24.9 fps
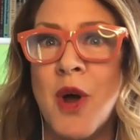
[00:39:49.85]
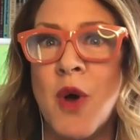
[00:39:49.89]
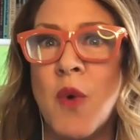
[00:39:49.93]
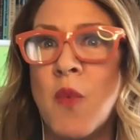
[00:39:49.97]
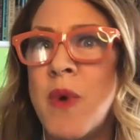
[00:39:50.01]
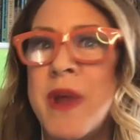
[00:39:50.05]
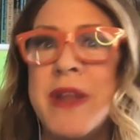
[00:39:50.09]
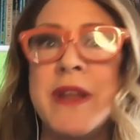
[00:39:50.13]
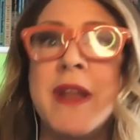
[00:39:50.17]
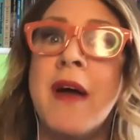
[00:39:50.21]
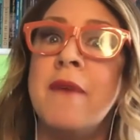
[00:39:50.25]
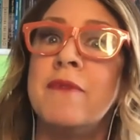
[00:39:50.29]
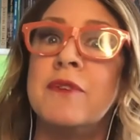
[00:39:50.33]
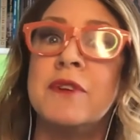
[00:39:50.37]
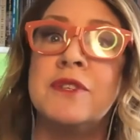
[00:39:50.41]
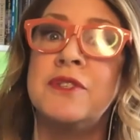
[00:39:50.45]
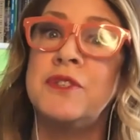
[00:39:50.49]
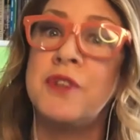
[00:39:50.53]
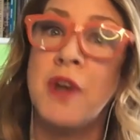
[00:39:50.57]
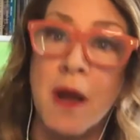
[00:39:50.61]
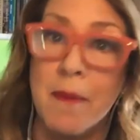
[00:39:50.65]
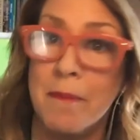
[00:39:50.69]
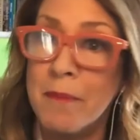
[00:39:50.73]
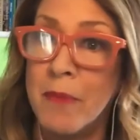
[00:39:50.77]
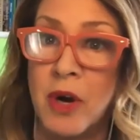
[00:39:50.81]
know we never
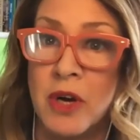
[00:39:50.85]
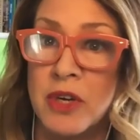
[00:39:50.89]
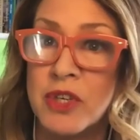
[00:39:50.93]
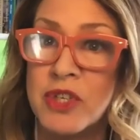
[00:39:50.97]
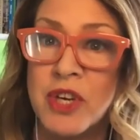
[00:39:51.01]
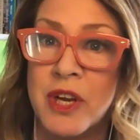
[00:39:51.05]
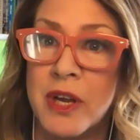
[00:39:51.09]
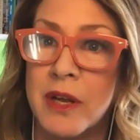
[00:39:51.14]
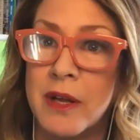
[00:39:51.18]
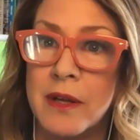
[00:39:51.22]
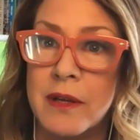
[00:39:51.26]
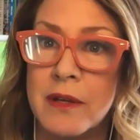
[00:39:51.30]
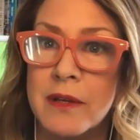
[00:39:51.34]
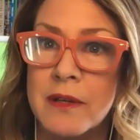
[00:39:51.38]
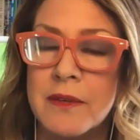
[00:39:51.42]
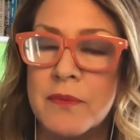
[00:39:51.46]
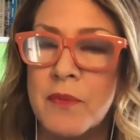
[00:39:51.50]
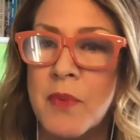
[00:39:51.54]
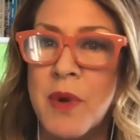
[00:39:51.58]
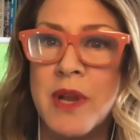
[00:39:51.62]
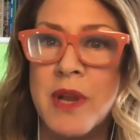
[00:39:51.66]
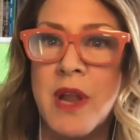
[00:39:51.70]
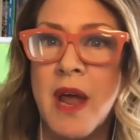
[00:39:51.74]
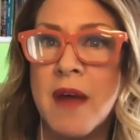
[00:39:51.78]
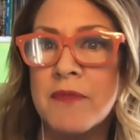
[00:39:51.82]
stop marching
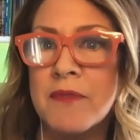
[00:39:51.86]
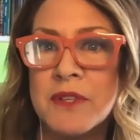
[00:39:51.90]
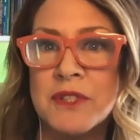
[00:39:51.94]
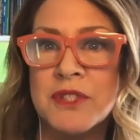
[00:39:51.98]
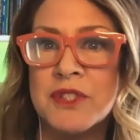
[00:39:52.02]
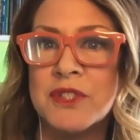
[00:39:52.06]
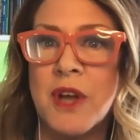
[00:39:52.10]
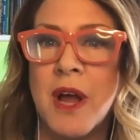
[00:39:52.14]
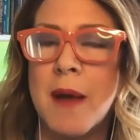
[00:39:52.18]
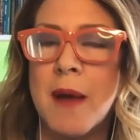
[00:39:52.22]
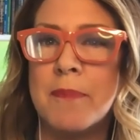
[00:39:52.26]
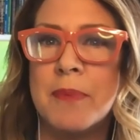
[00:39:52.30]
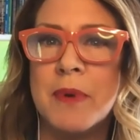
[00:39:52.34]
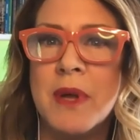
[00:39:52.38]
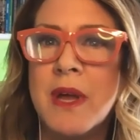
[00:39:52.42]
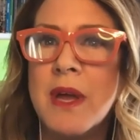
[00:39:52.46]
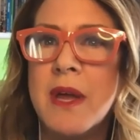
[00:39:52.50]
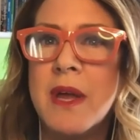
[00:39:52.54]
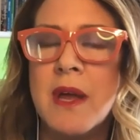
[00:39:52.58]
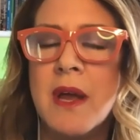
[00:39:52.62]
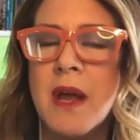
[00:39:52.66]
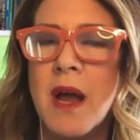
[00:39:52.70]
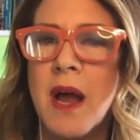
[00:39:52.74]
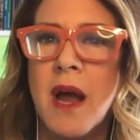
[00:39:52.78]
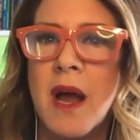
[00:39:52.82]
we never stop
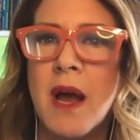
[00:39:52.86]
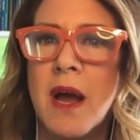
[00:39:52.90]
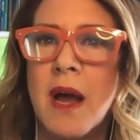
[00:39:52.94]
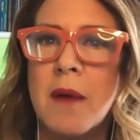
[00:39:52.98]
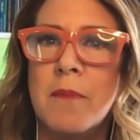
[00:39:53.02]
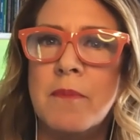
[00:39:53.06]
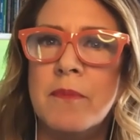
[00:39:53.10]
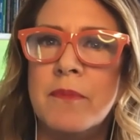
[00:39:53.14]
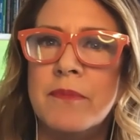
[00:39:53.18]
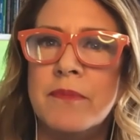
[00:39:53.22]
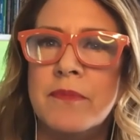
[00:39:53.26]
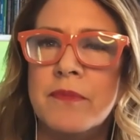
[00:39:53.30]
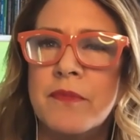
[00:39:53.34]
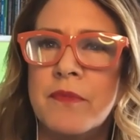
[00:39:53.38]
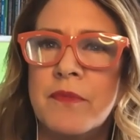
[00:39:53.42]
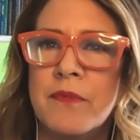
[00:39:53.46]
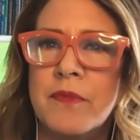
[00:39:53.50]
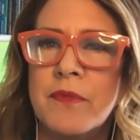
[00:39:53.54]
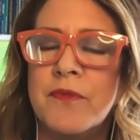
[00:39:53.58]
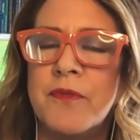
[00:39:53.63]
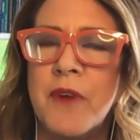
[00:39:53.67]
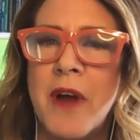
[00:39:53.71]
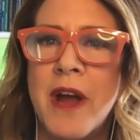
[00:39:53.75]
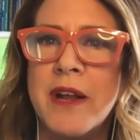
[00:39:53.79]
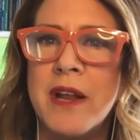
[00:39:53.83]
um
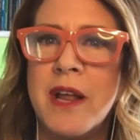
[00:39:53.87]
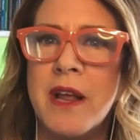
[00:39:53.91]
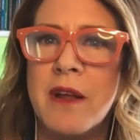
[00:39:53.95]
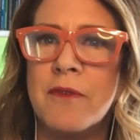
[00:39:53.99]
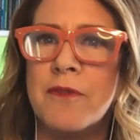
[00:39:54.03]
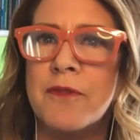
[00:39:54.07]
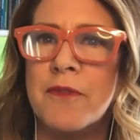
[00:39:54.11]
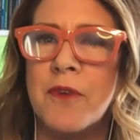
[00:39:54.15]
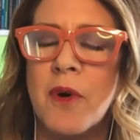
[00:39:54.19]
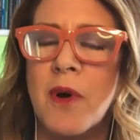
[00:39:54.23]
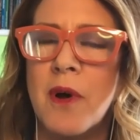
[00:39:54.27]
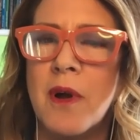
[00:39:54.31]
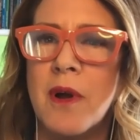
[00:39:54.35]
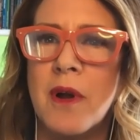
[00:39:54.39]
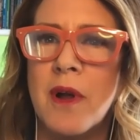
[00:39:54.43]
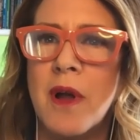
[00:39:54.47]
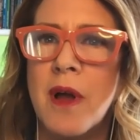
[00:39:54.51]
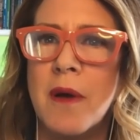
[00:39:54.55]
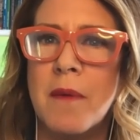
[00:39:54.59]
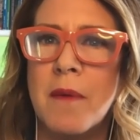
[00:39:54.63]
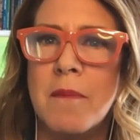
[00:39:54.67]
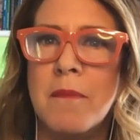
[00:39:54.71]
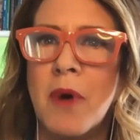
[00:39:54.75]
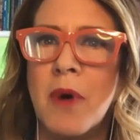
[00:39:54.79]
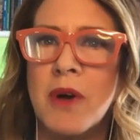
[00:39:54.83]
fighting for
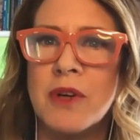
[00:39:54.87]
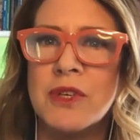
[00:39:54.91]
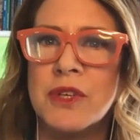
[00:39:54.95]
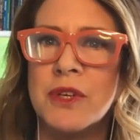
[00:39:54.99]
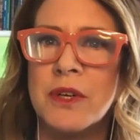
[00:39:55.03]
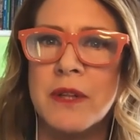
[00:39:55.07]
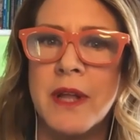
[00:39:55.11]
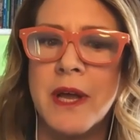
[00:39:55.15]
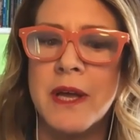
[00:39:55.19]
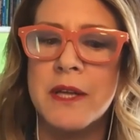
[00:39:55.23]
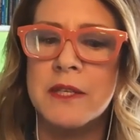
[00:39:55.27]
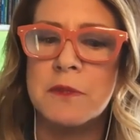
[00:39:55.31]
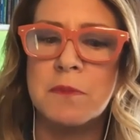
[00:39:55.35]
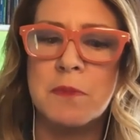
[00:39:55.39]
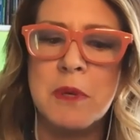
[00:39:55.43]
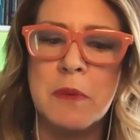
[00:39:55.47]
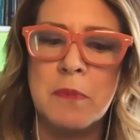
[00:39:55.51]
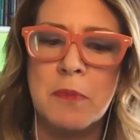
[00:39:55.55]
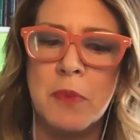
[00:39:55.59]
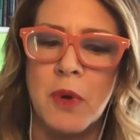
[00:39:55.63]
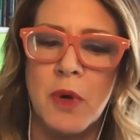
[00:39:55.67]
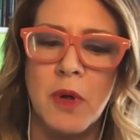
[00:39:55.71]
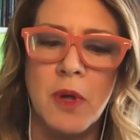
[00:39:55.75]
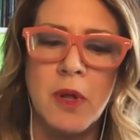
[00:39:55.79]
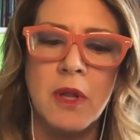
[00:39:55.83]
uh, marginalized
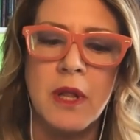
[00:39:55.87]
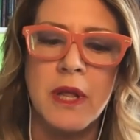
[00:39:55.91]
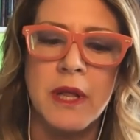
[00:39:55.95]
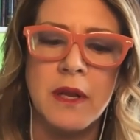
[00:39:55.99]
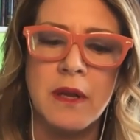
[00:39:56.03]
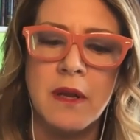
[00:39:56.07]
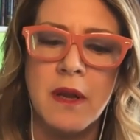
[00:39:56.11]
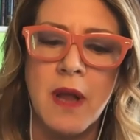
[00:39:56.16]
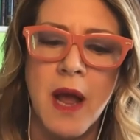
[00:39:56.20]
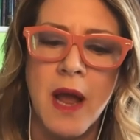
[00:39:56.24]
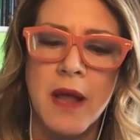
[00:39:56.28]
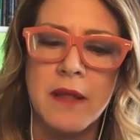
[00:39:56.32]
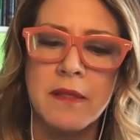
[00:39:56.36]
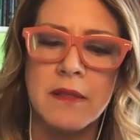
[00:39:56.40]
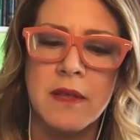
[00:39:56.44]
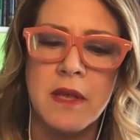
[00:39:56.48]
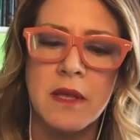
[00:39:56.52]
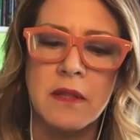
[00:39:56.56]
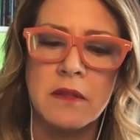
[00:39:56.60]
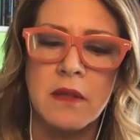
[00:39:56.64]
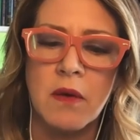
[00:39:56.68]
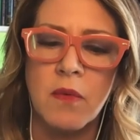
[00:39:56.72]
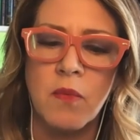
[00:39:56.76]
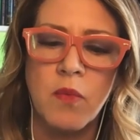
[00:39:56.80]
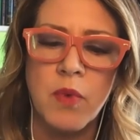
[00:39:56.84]
people and i
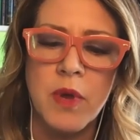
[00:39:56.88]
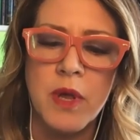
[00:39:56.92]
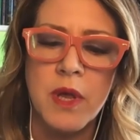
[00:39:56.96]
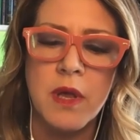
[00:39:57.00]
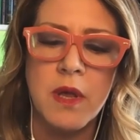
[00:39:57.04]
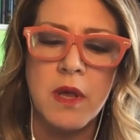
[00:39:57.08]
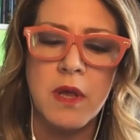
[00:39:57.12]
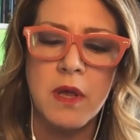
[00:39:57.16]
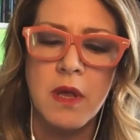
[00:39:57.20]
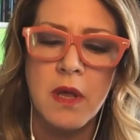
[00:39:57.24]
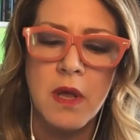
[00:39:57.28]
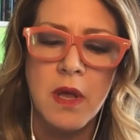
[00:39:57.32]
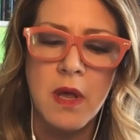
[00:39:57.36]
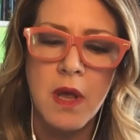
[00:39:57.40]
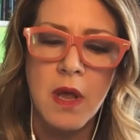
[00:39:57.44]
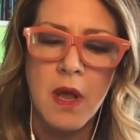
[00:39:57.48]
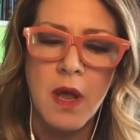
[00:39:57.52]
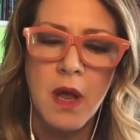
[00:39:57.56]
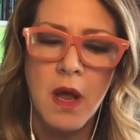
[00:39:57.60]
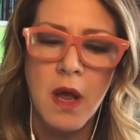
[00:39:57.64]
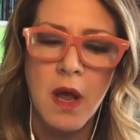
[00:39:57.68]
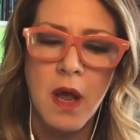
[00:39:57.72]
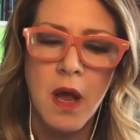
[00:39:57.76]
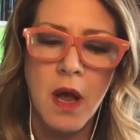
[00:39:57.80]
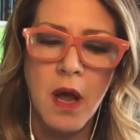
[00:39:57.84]
think that we
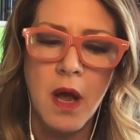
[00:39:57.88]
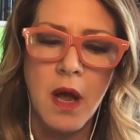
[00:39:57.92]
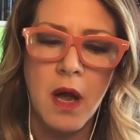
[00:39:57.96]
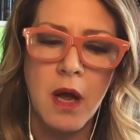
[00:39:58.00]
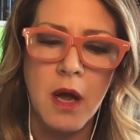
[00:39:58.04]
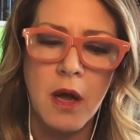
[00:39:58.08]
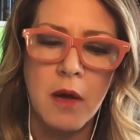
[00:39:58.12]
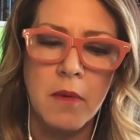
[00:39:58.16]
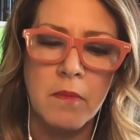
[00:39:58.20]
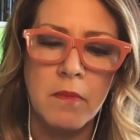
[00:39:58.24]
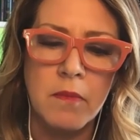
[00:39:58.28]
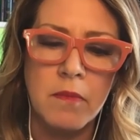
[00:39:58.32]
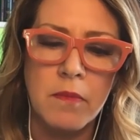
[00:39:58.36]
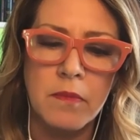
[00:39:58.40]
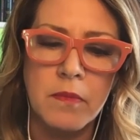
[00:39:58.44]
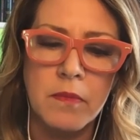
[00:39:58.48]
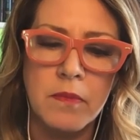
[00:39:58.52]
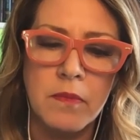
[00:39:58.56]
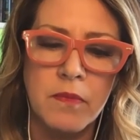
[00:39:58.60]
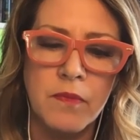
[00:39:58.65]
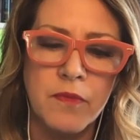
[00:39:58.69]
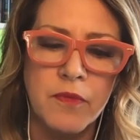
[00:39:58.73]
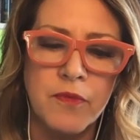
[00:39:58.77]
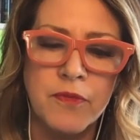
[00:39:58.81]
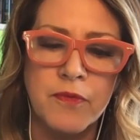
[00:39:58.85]
um
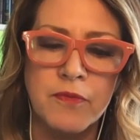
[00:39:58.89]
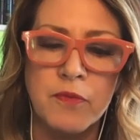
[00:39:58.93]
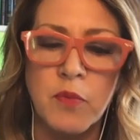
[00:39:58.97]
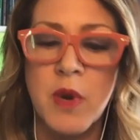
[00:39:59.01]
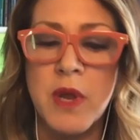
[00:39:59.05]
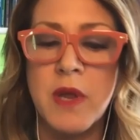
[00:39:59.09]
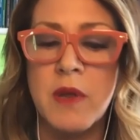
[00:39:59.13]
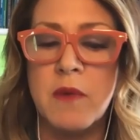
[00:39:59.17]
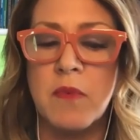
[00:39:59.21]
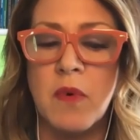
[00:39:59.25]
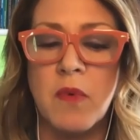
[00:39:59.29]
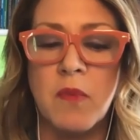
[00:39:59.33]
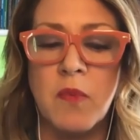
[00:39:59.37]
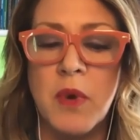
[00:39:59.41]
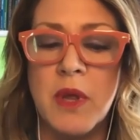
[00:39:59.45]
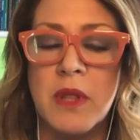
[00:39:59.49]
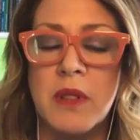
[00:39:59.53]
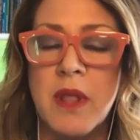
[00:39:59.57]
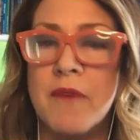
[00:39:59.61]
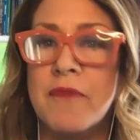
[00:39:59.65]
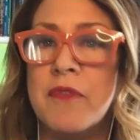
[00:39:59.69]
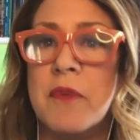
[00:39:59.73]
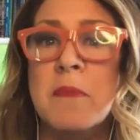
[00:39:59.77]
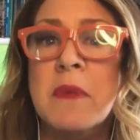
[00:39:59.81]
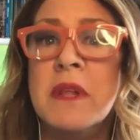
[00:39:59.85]
we we
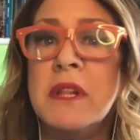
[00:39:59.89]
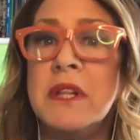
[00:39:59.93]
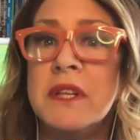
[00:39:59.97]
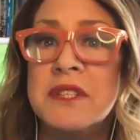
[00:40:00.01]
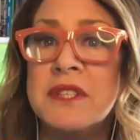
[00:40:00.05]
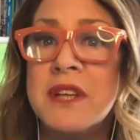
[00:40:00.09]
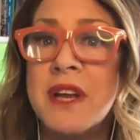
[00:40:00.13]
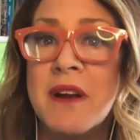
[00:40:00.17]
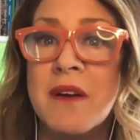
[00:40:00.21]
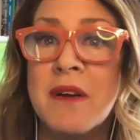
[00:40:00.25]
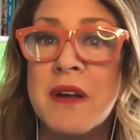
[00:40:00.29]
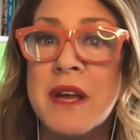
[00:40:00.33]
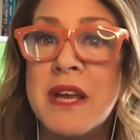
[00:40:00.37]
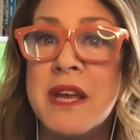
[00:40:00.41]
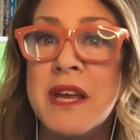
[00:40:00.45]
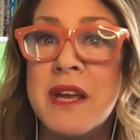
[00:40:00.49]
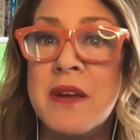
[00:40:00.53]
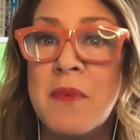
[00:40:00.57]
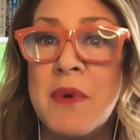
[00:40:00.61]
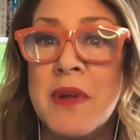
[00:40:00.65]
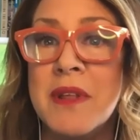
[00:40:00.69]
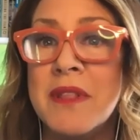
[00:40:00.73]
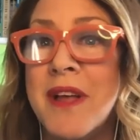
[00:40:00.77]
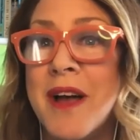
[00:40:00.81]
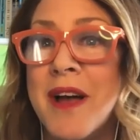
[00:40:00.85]
love the military
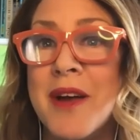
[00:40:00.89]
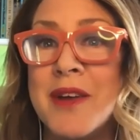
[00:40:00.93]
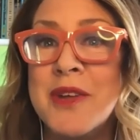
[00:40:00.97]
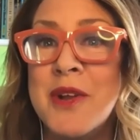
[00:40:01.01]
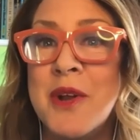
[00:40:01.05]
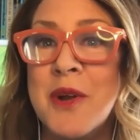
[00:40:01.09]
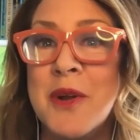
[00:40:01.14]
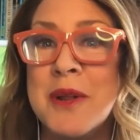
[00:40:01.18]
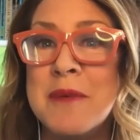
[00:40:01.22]
we love you know